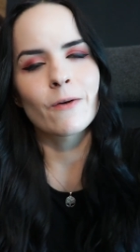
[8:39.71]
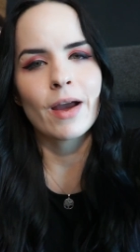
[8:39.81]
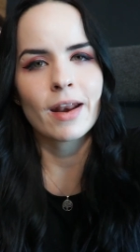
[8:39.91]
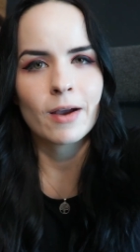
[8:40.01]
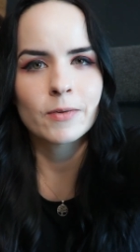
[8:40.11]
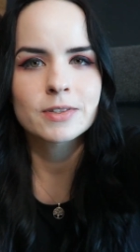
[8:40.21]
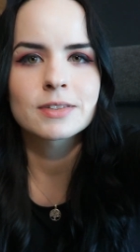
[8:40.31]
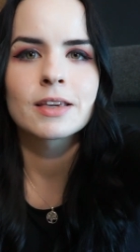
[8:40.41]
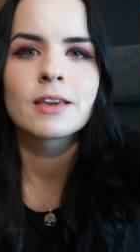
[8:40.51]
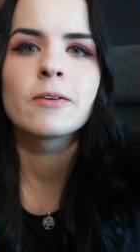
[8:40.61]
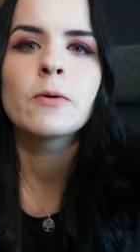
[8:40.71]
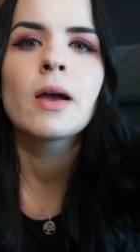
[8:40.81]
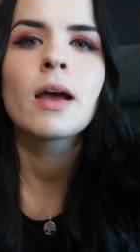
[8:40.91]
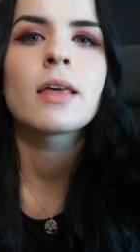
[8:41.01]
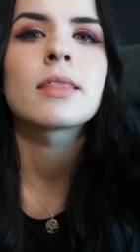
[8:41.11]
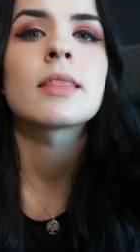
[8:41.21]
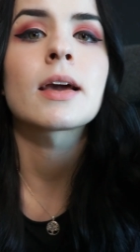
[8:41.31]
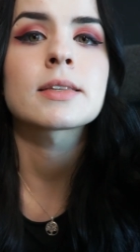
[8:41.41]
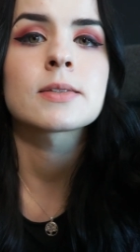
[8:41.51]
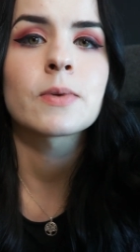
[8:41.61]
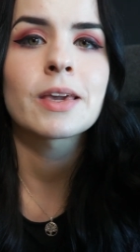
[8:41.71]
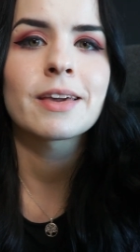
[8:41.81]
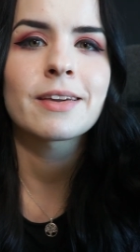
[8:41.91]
and I will see you next week.